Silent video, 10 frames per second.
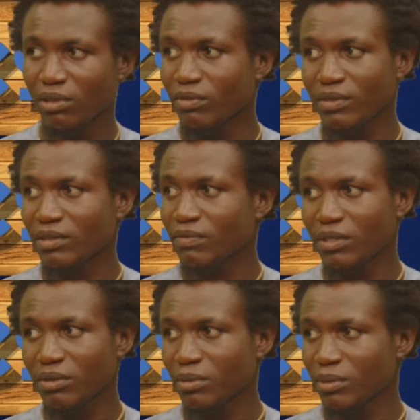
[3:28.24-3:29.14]
it
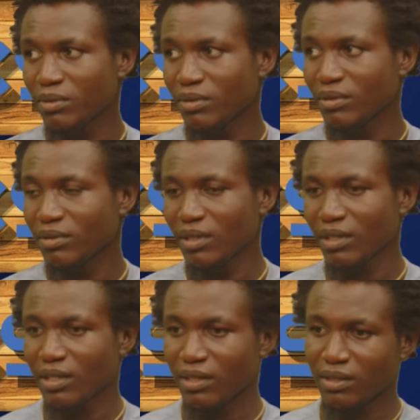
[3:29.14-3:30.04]
very well.
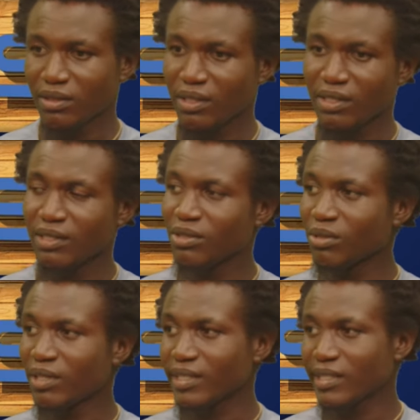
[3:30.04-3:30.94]
There's this
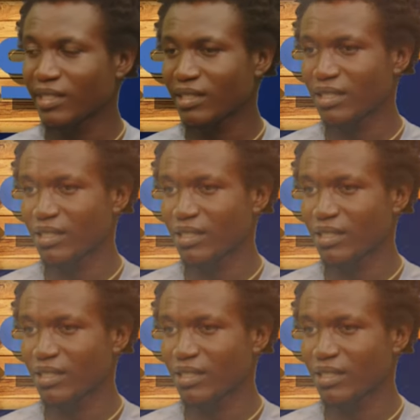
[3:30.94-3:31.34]
song that Sake